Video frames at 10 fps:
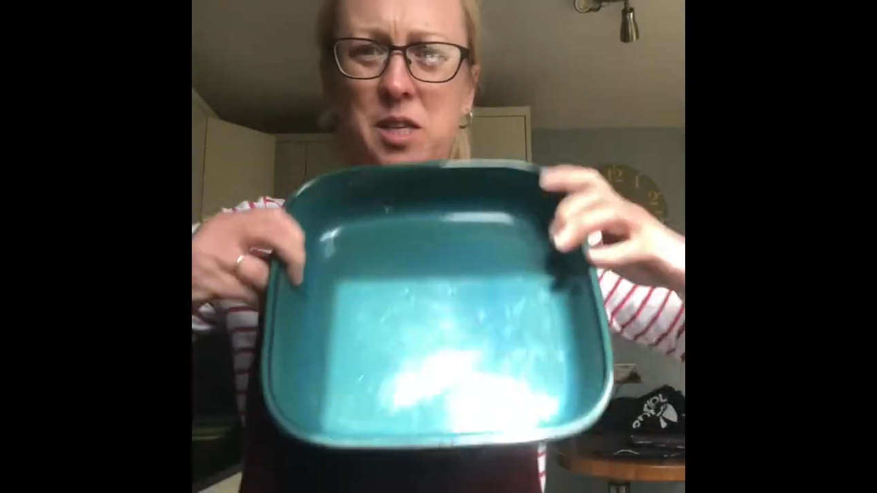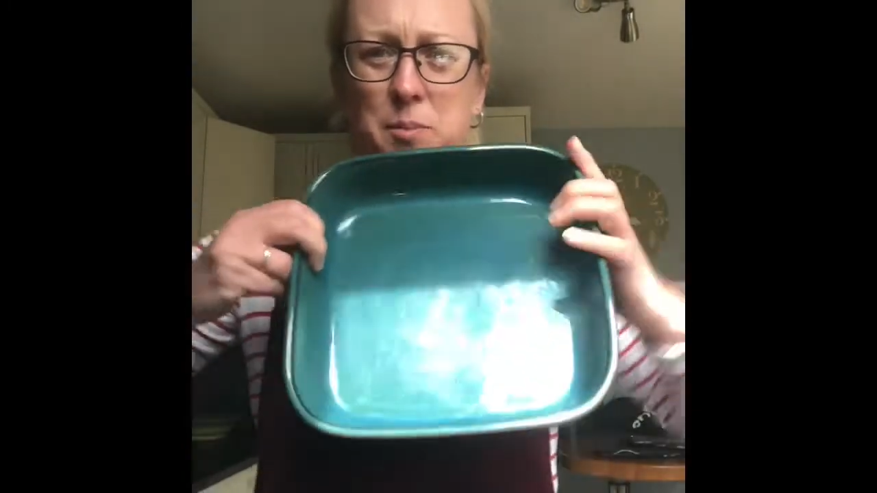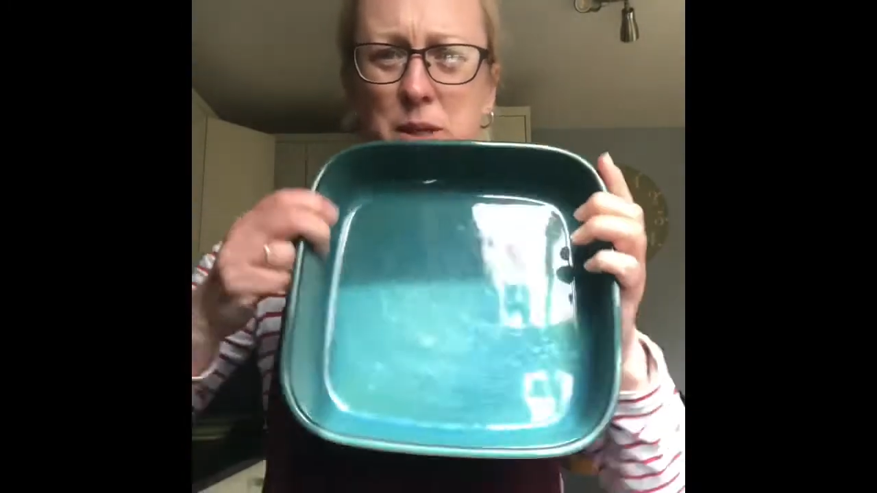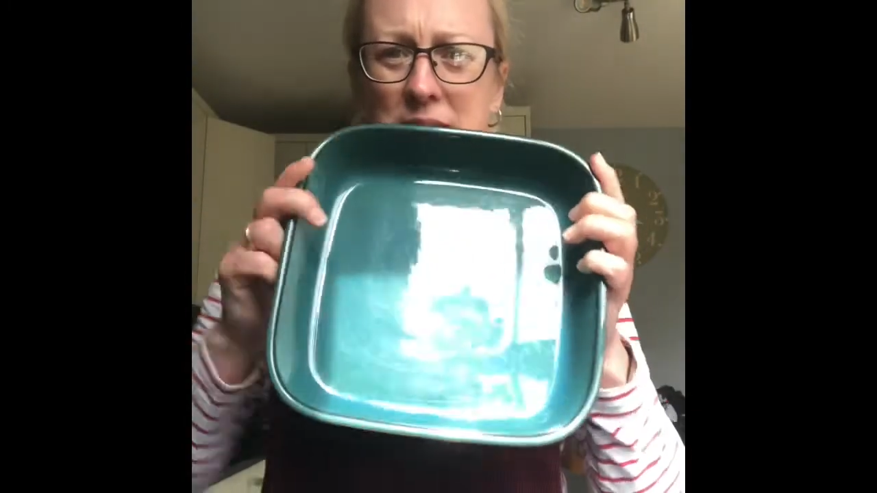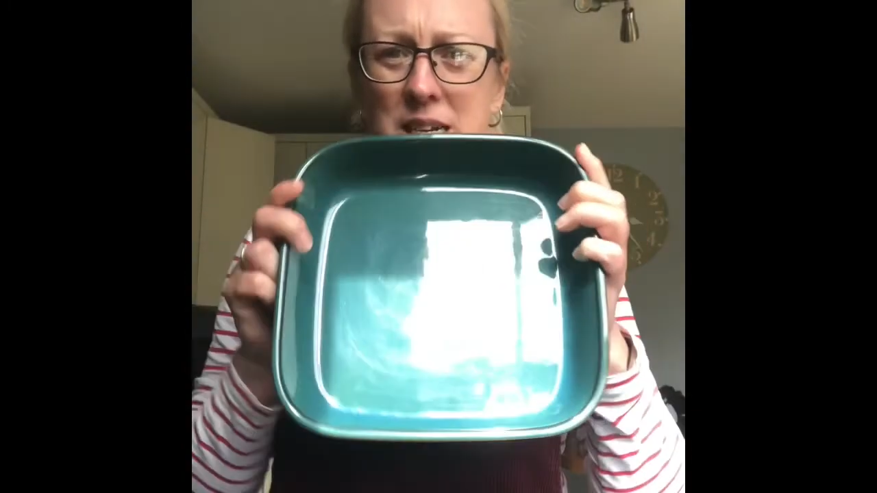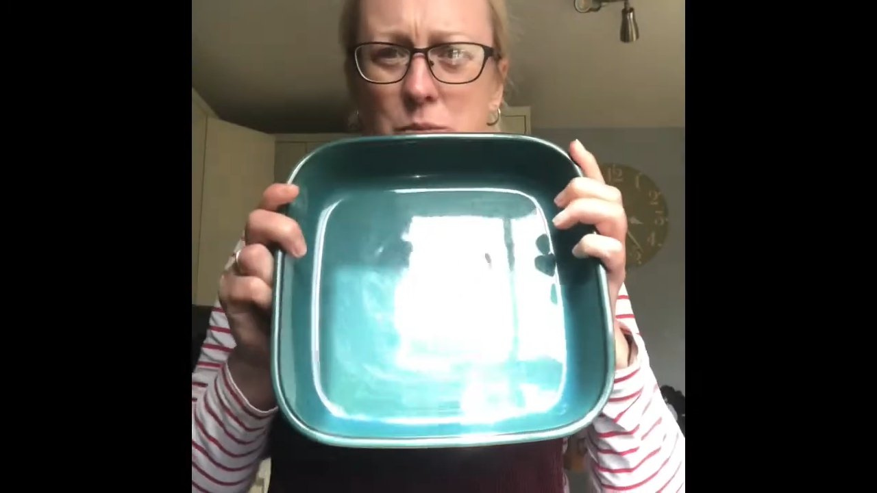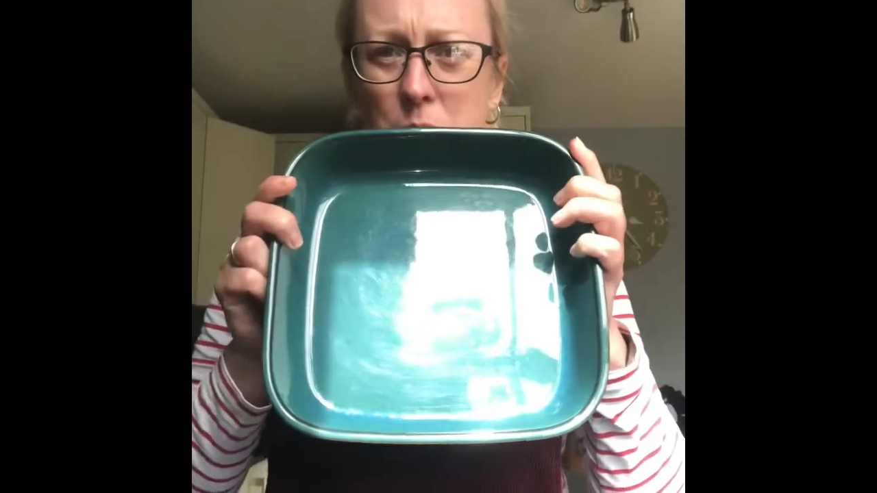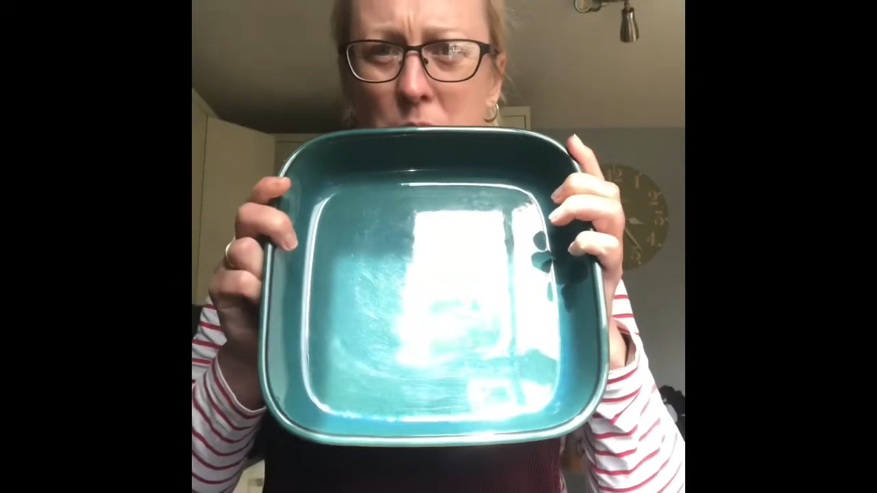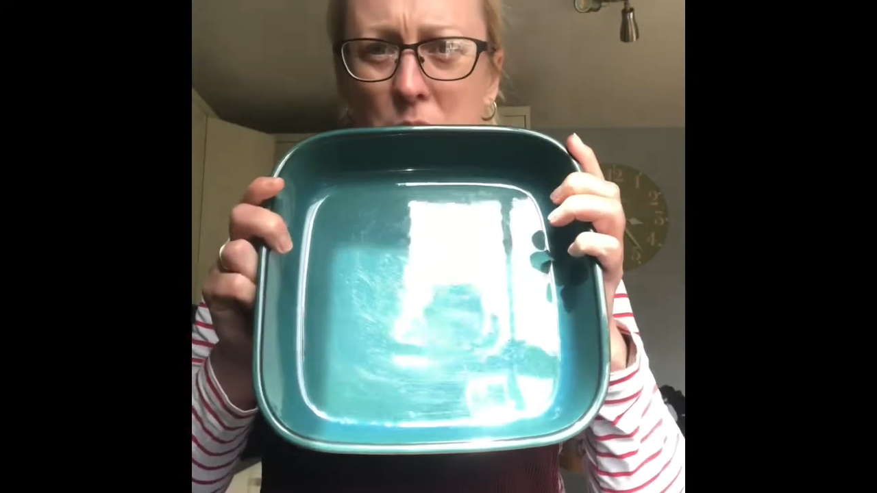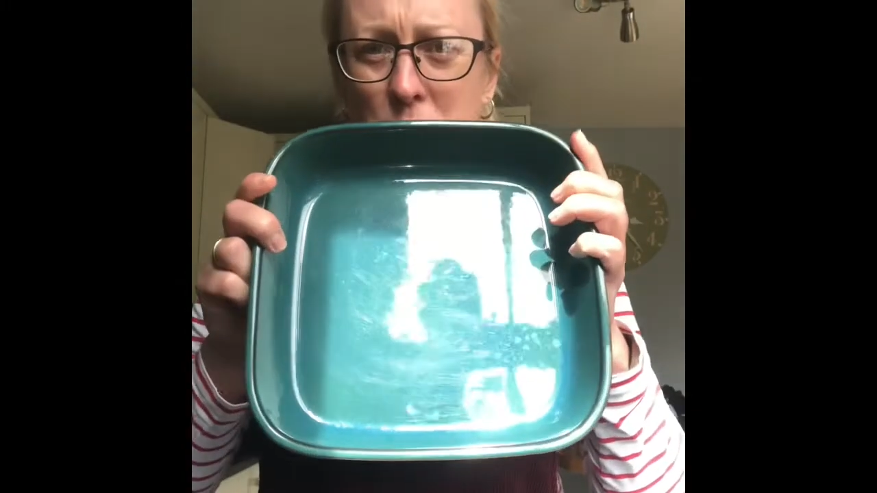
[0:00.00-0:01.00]
put it into a
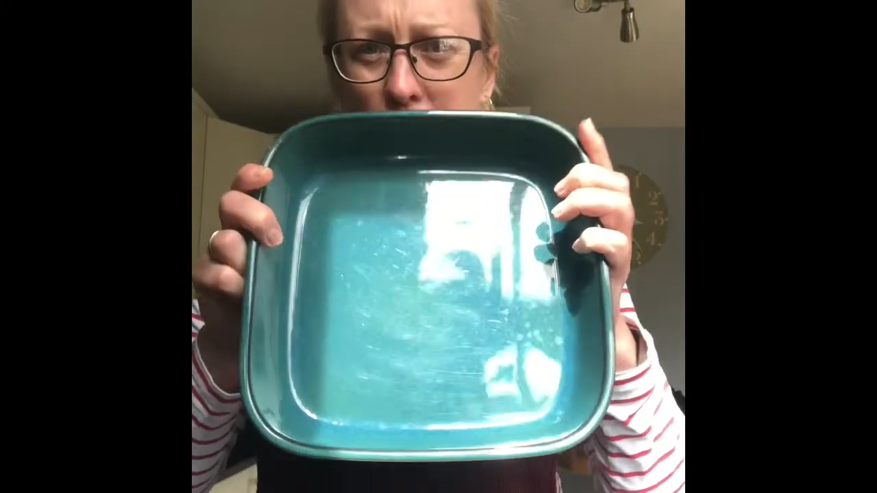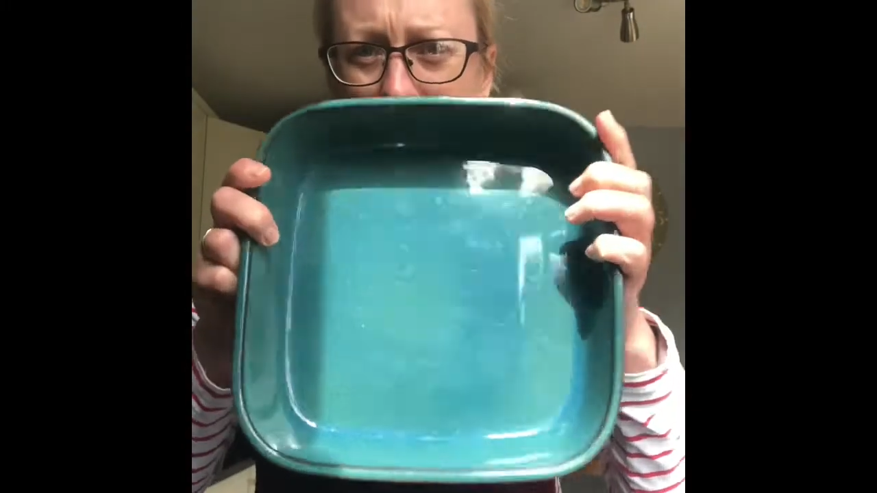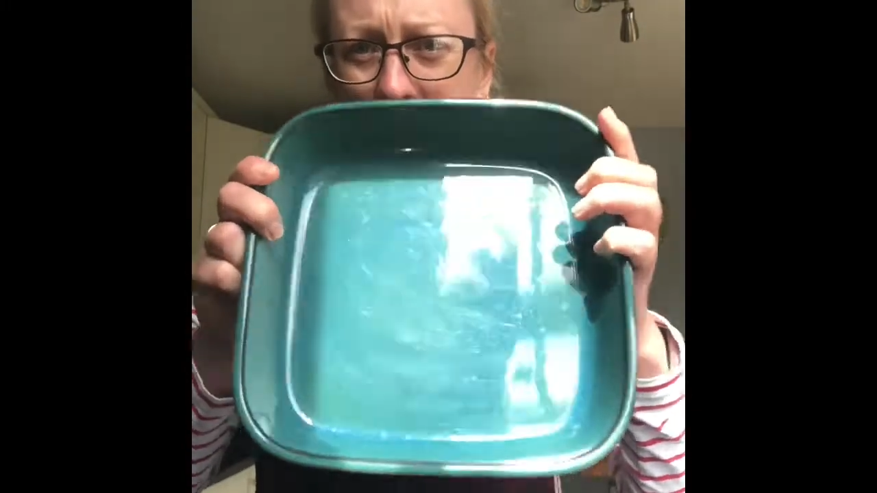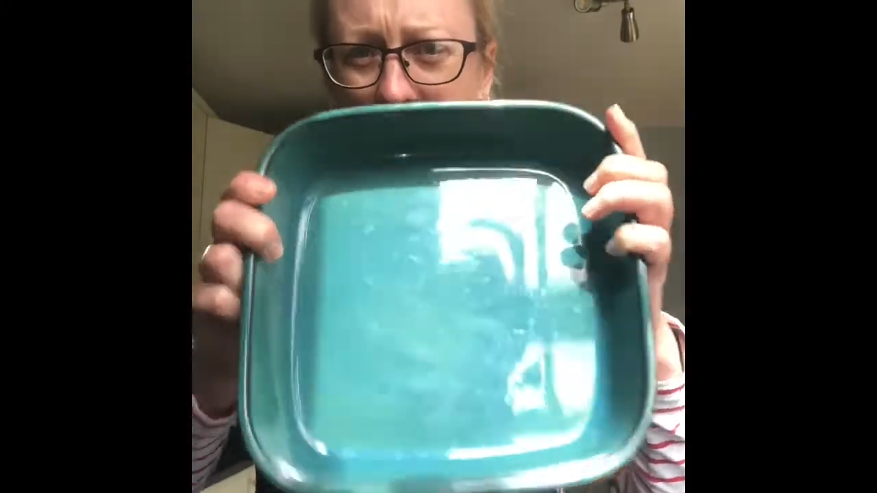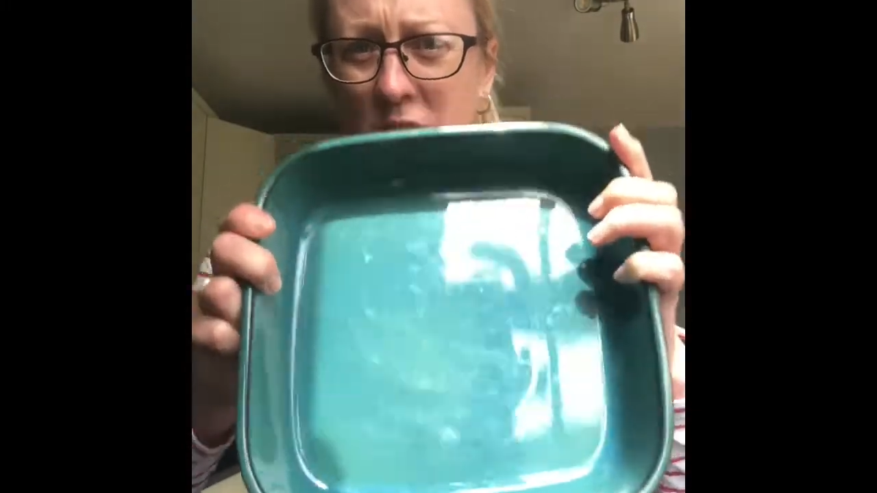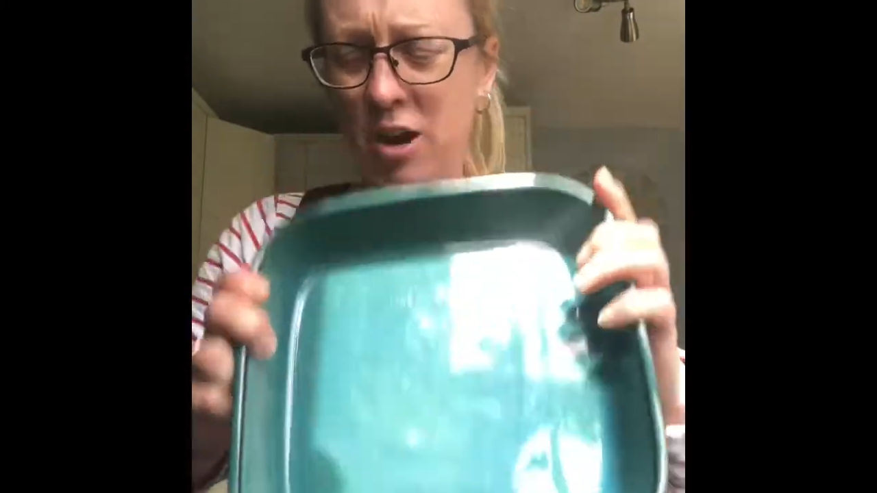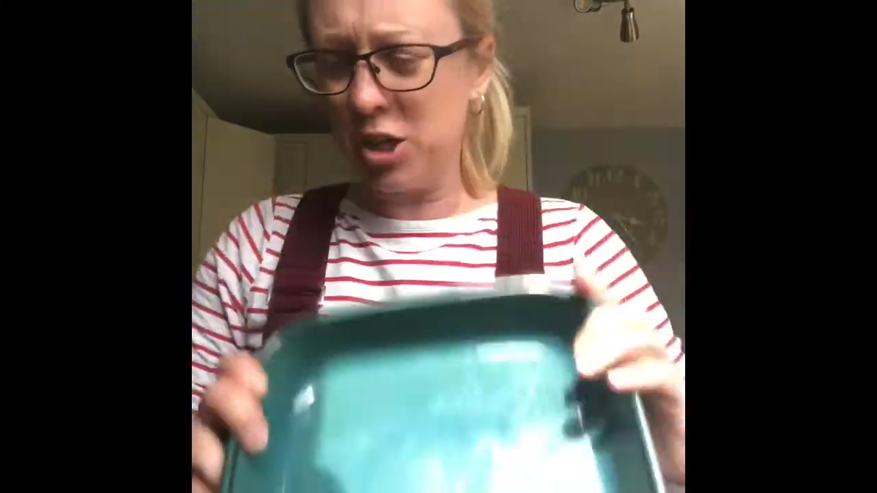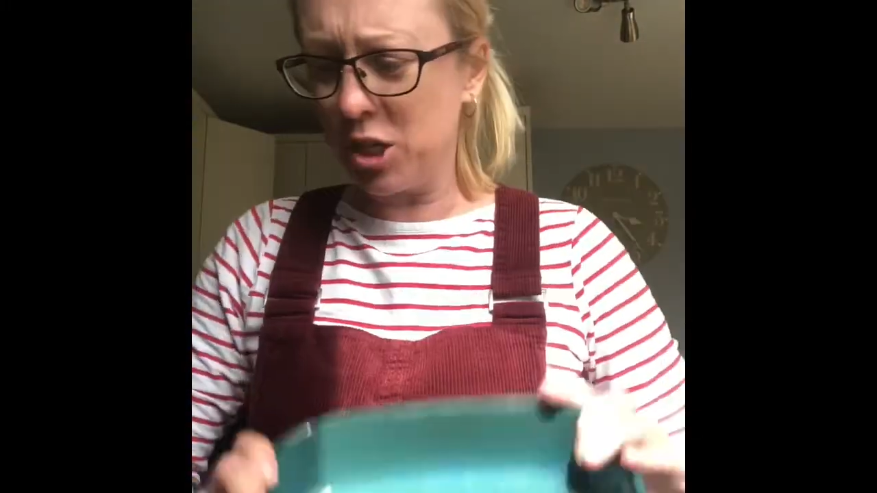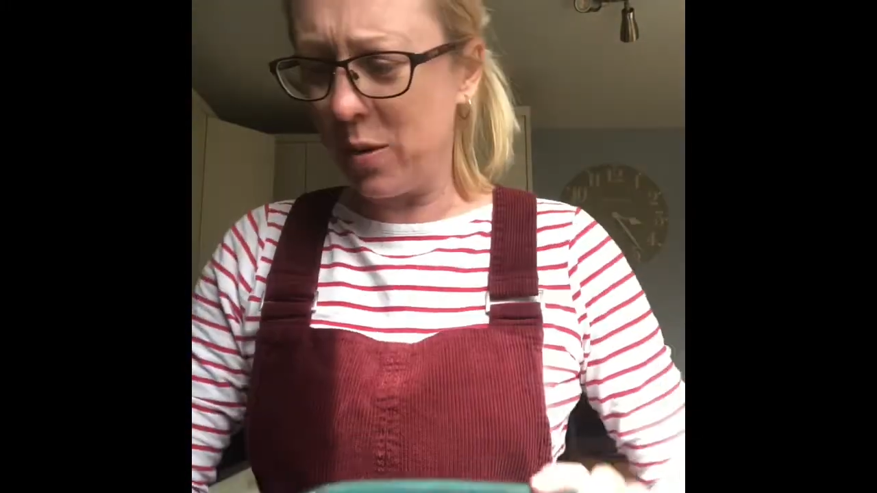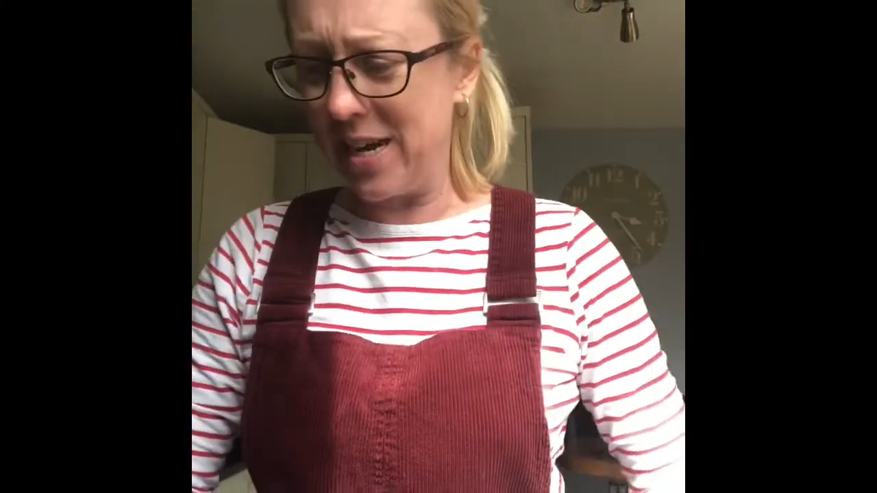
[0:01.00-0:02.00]
bowl. So I've got a large
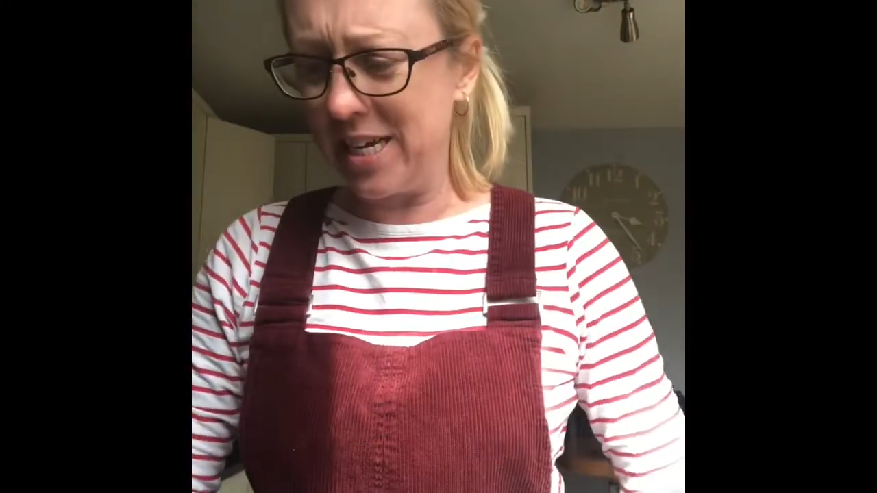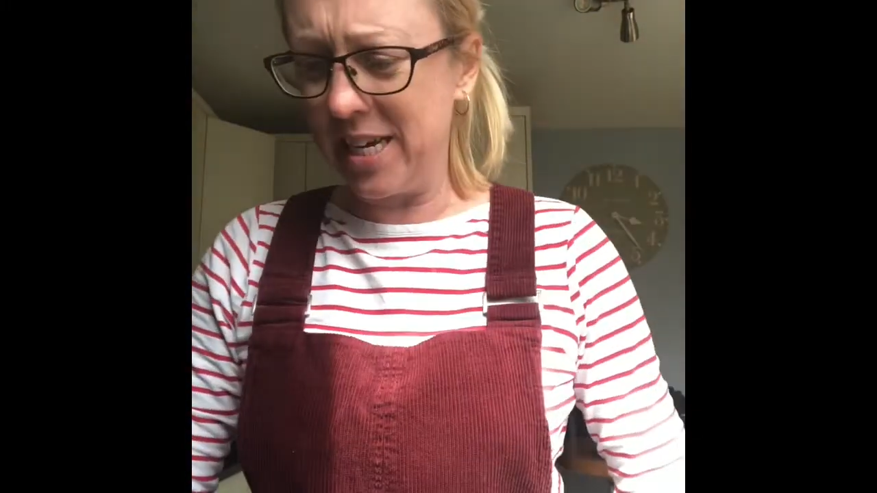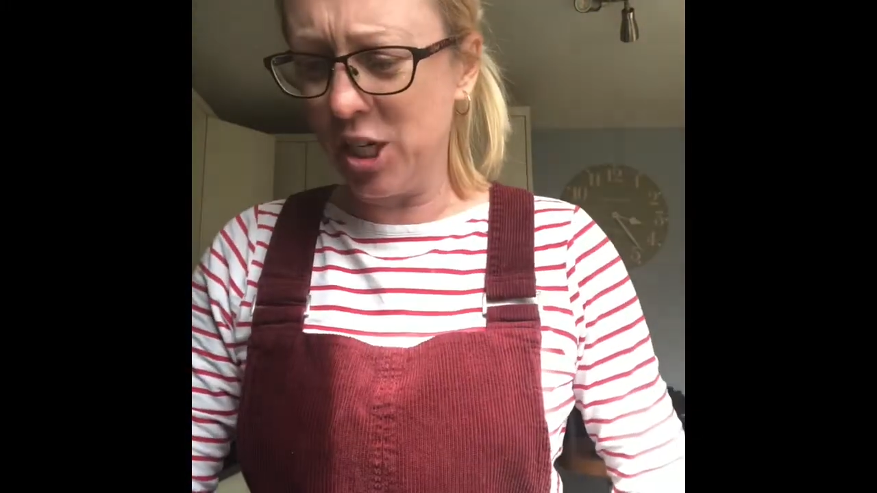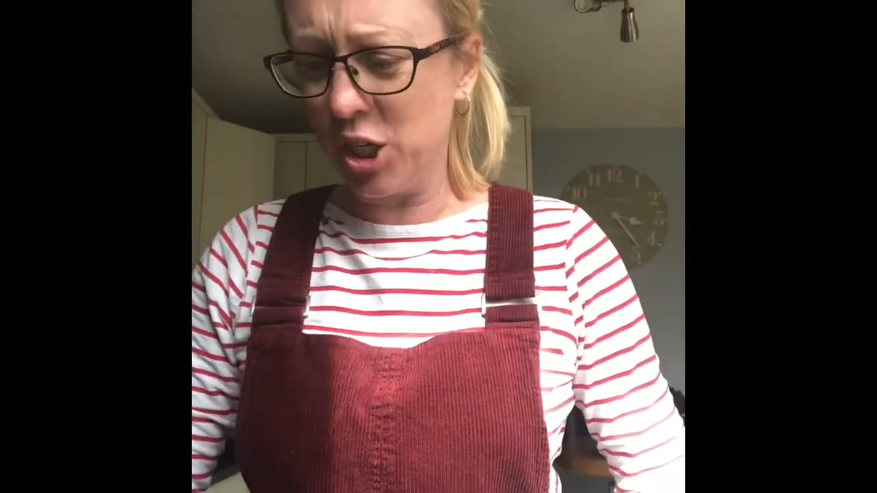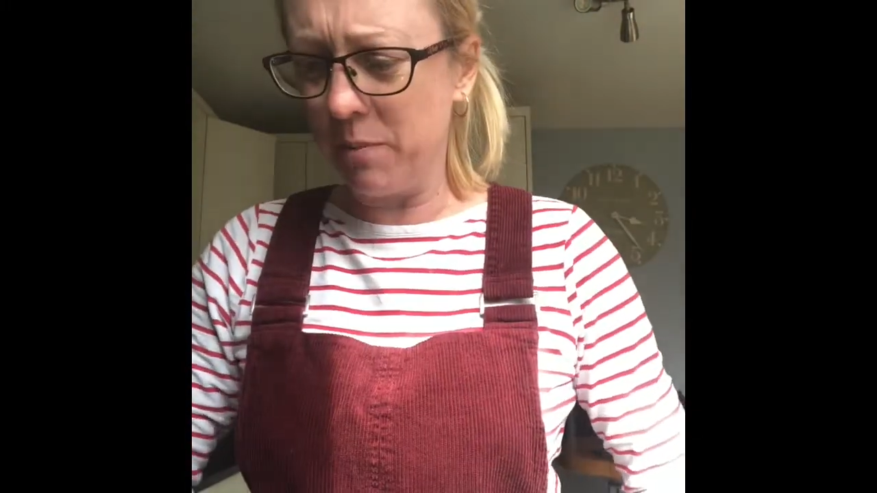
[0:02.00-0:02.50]
square dish.